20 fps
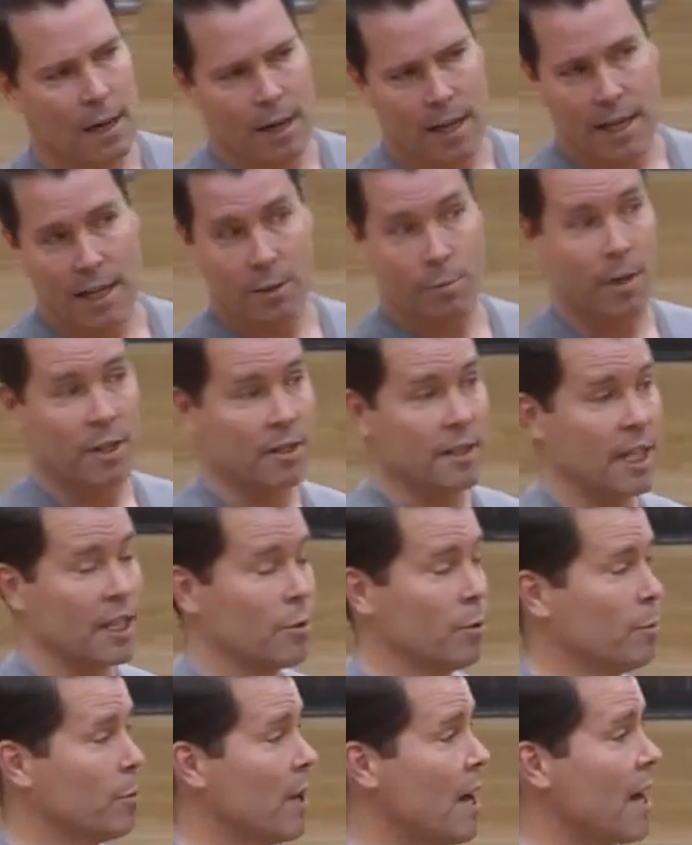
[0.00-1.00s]
in his
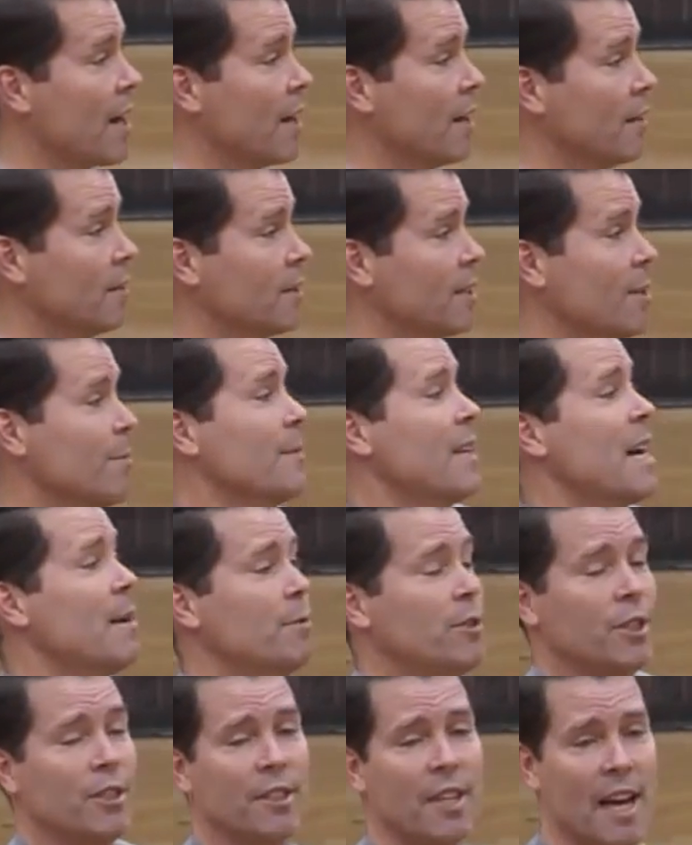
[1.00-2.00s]
presentation with blocking.
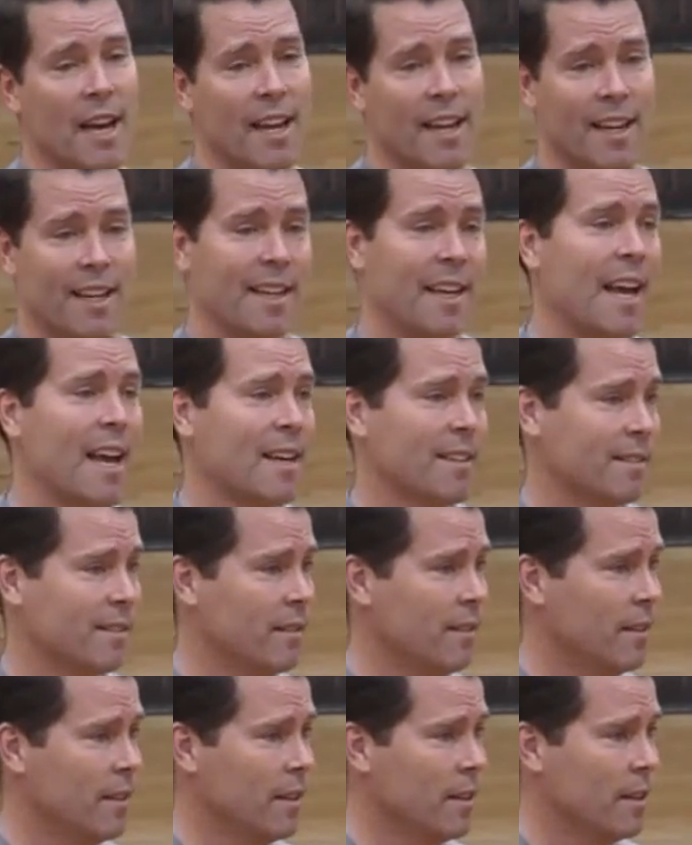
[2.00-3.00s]
Sometimes you just got to
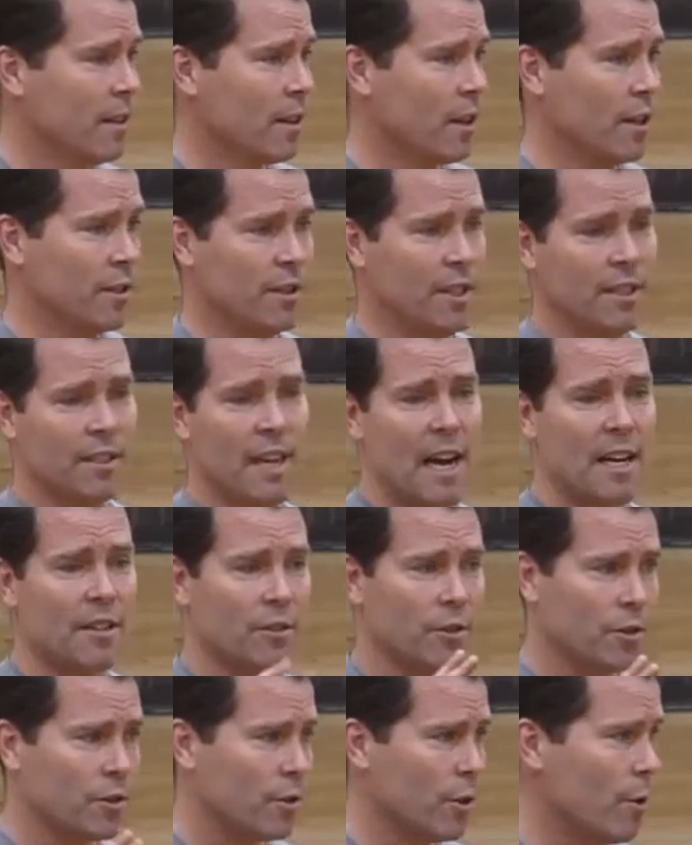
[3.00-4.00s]
guess because these
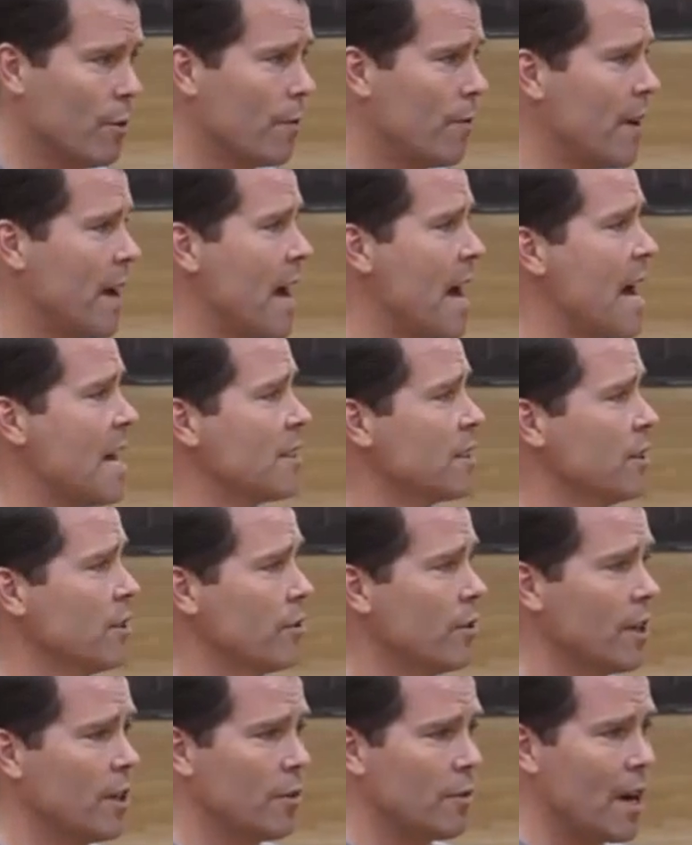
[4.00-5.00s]
guys are so fast and
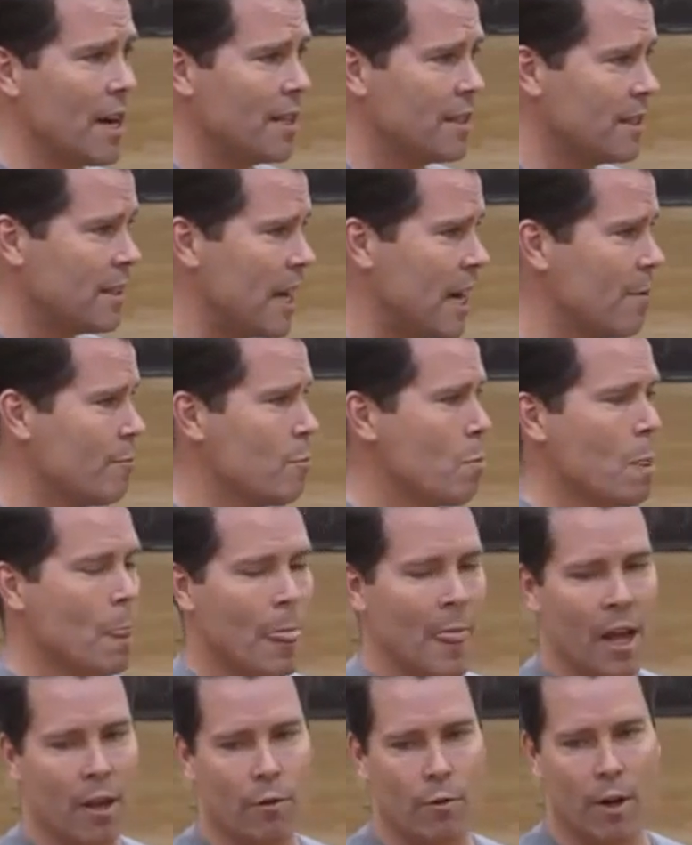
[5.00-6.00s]
they're on the right step
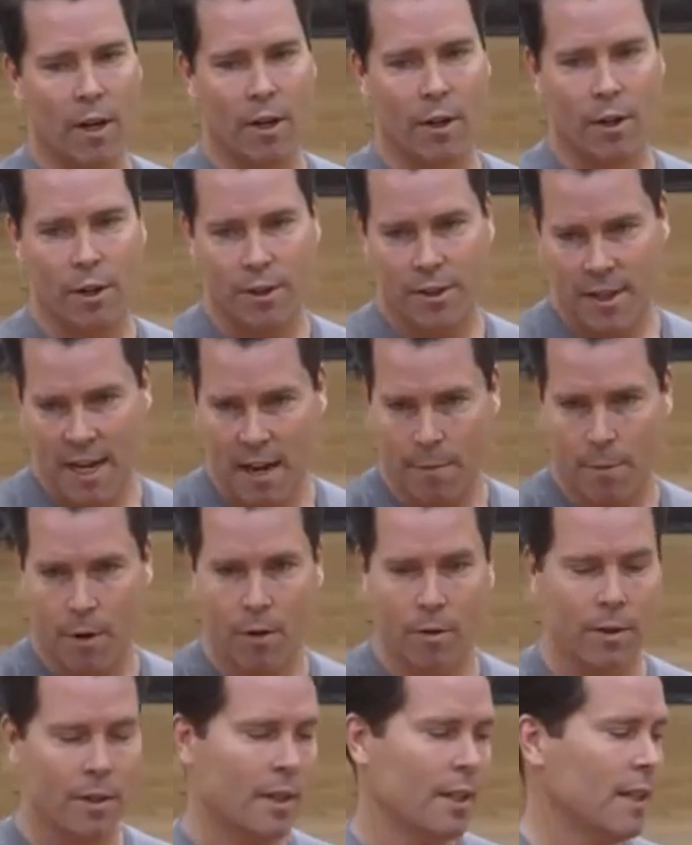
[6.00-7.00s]
and they're on a good
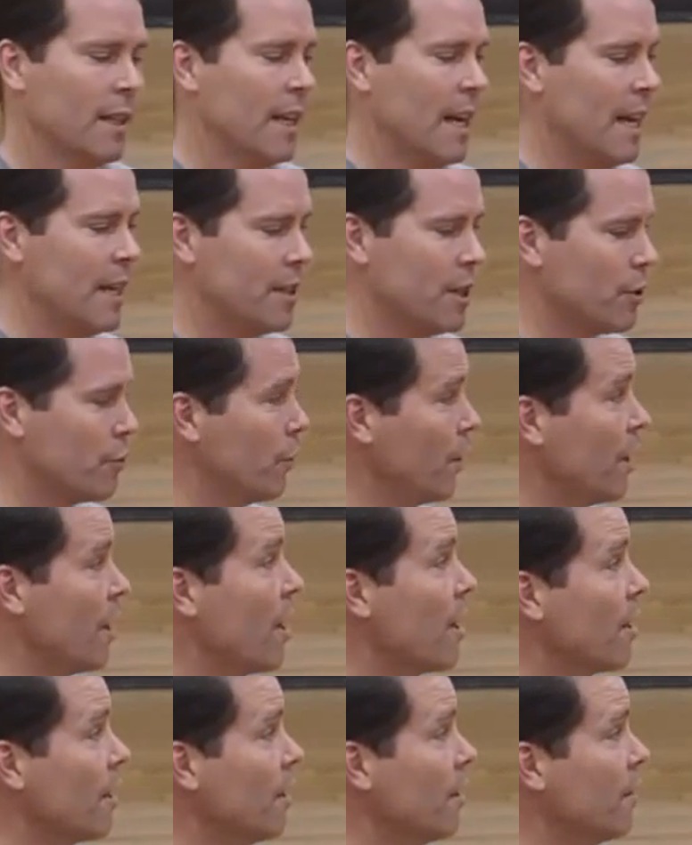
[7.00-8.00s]
tempo, and it's just really
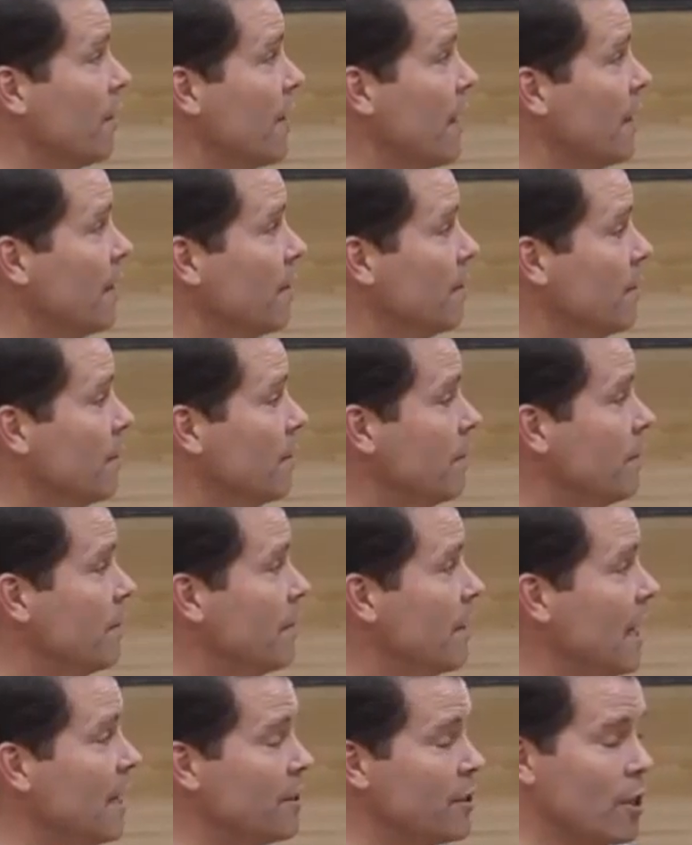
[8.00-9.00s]
hard to defend.
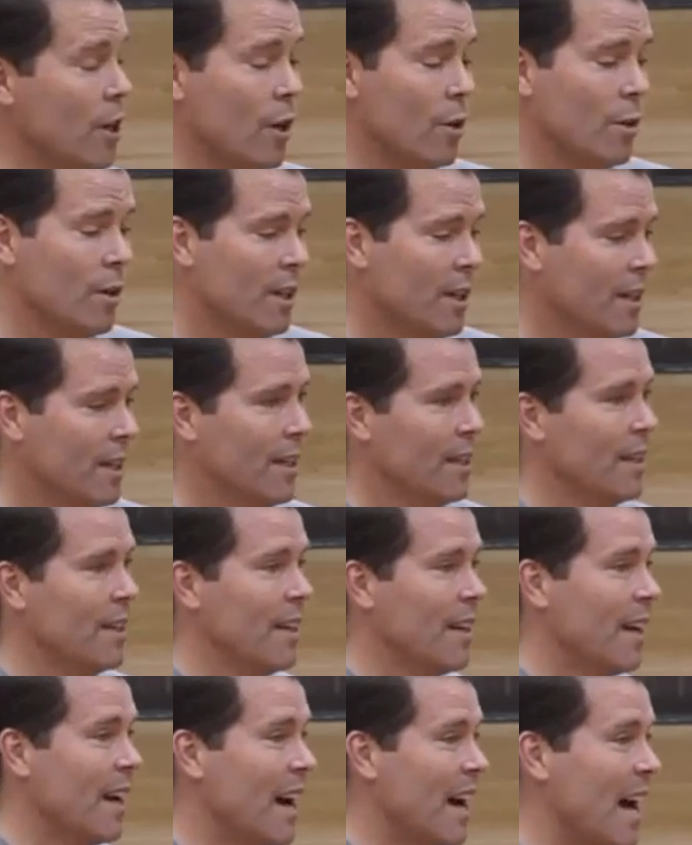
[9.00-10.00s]
And so
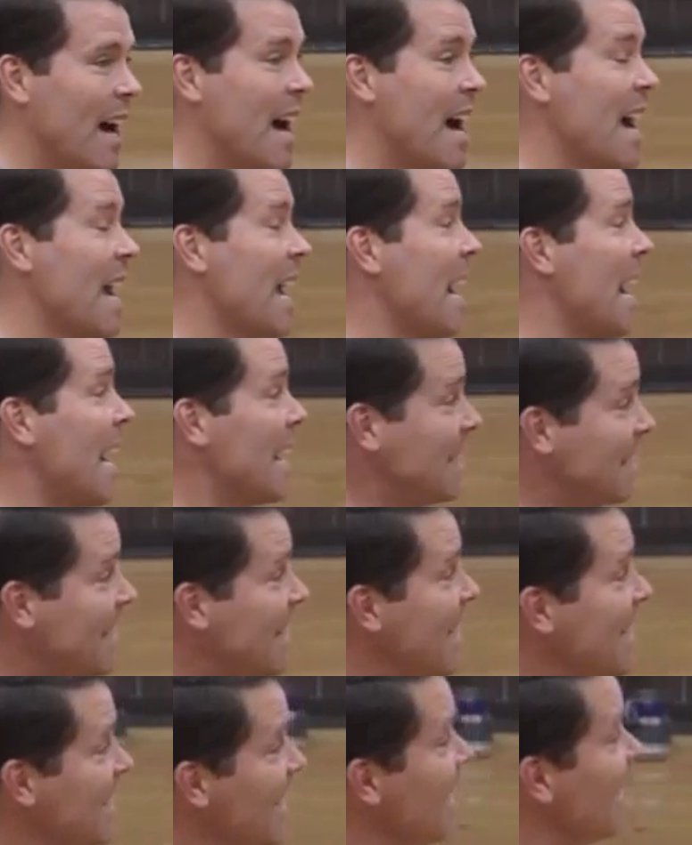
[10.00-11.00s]
I
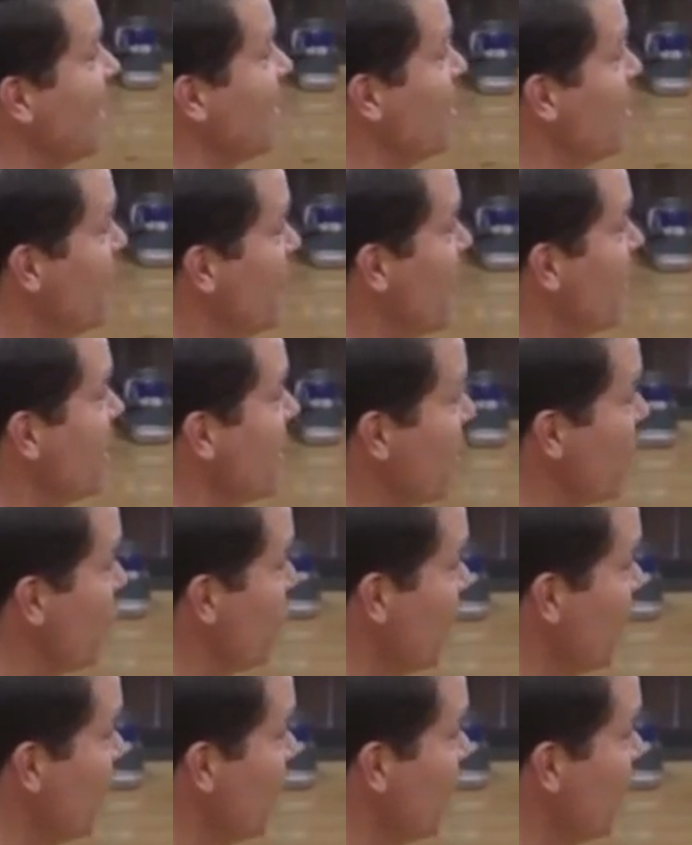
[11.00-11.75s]
teach at a Division